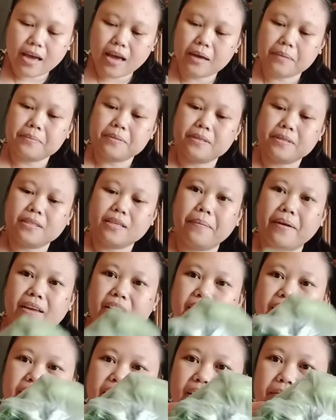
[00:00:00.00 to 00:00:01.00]
And some
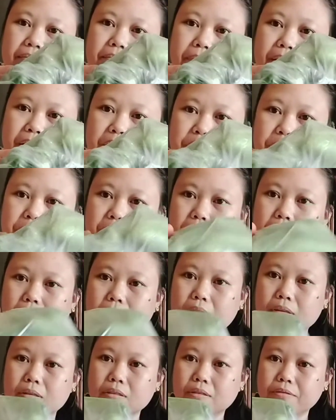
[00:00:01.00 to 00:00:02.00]
Indian
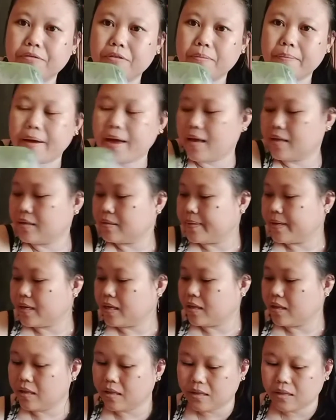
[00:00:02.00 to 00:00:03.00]
vegetables for my
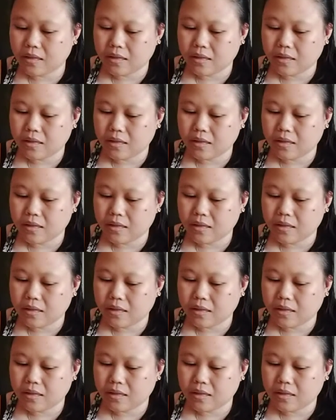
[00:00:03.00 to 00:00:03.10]
husband.